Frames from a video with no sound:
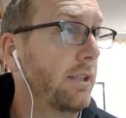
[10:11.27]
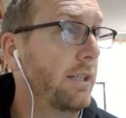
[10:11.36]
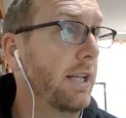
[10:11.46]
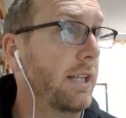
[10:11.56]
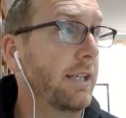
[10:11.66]

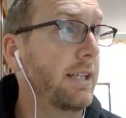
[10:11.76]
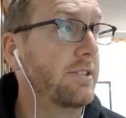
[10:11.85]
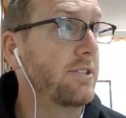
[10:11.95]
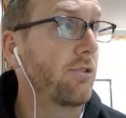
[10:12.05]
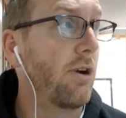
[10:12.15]
getting the
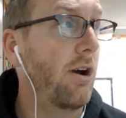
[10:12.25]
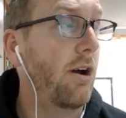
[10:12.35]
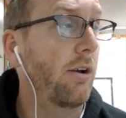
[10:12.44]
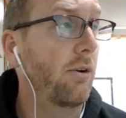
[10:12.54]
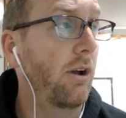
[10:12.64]
easy
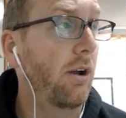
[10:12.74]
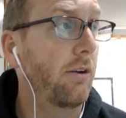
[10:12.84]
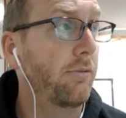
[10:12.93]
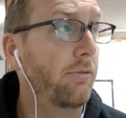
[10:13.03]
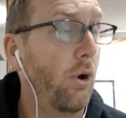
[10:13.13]
draw
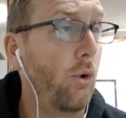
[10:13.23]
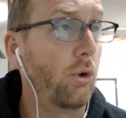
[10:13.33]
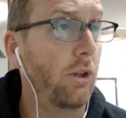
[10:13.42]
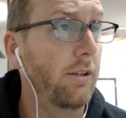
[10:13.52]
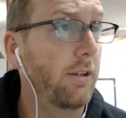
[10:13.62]
of
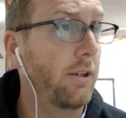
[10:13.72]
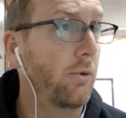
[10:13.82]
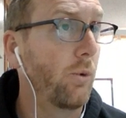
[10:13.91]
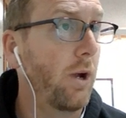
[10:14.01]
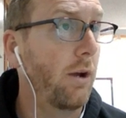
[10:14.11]
Oakland in
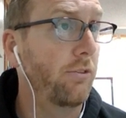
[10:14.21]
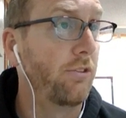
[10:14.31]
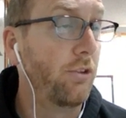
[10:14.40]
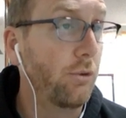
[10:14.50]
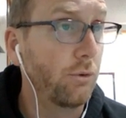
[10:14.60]
round
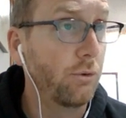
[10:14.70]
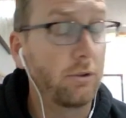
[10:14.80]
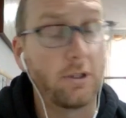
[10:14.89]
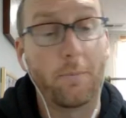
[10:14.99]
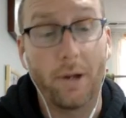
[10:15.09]
2,
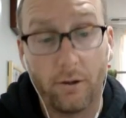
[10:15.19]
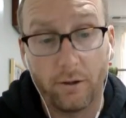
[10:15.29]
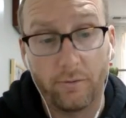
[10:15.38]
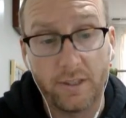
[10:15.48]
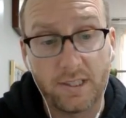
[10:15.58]

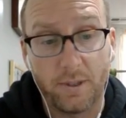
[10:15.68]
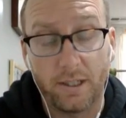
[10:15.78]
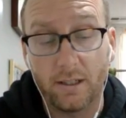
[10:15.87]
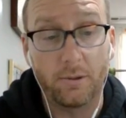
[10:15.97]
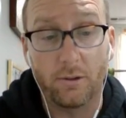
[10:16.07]
comparatively
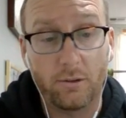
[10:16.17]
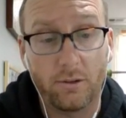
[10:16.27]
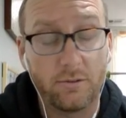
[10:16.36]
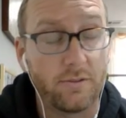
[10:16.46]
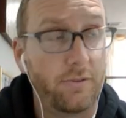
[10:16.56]
speaking. I mean,
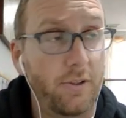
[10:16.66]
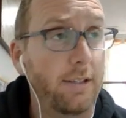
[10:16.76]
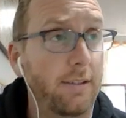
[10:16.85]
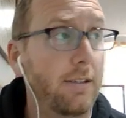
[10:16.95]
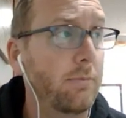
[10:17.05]
Oakland was a
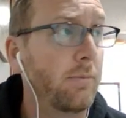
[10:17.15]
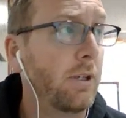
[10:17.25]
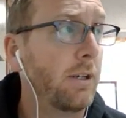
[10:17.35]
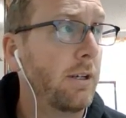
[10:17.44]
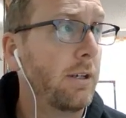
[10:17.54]
fine team,
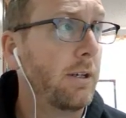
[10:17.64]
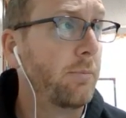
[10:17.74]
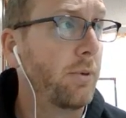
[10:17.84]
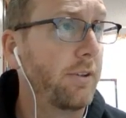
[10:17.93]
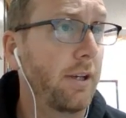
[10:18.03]

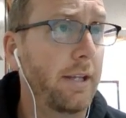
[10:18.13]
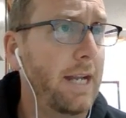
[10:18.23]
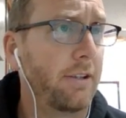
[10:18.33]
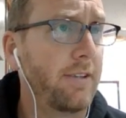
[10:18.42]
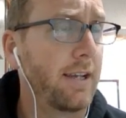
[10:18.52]
but they
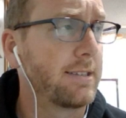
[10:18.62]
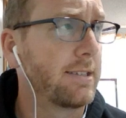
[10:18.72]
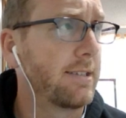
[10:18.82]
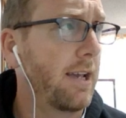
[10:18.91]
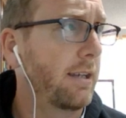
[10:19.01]
handled Texas
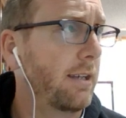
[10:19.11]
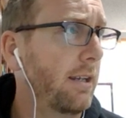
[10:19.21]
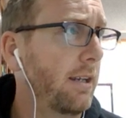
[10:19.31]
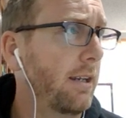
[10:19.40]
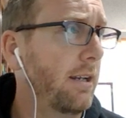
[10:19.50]
Tech
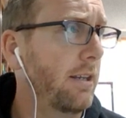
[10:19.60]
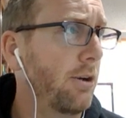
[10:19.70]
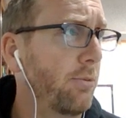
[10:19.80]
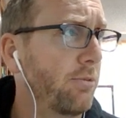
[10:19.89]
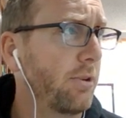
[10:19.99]
in the
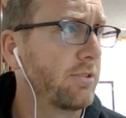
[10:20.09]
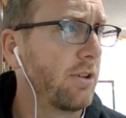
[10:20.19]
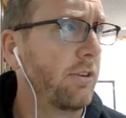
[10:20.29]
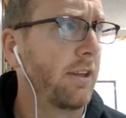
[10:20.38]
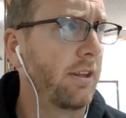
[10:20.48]
opener as well.
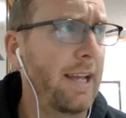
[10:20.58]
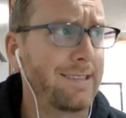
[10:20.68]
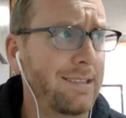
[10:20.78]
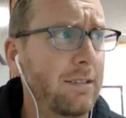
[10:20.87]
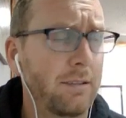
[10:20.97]
So the
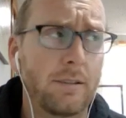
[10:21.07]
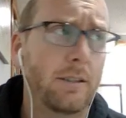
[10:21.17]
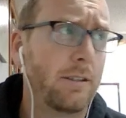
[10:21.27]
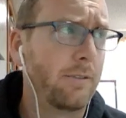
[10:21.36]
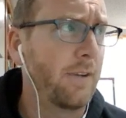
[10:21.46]
last
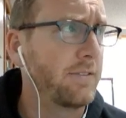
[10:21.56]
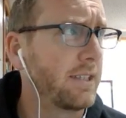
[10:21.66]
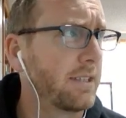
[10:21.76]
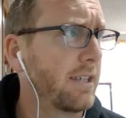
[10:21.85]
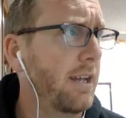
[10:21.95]

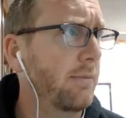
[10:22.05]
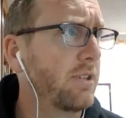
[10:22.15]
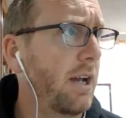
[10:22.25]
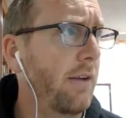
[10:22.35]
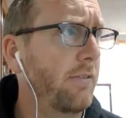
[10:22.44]
5-6 games,
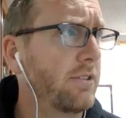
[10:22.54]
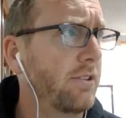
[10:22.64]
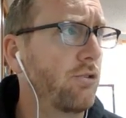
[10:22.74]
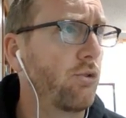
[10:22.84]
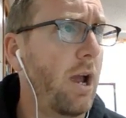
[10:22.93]
obviously,
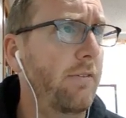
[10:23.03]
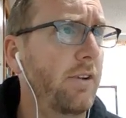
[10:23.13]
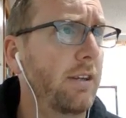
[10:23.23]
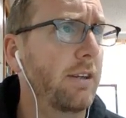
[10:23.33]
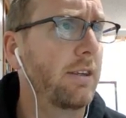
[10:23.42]
are
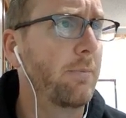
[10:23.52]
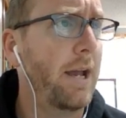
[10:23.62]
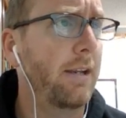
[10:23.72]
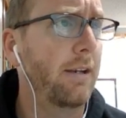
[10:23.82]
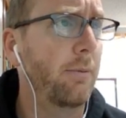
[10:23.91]
driving the
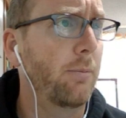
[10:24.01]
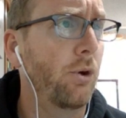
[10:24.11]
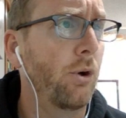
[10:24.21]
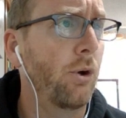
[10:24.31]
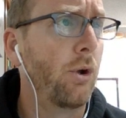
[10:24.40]
Paddy number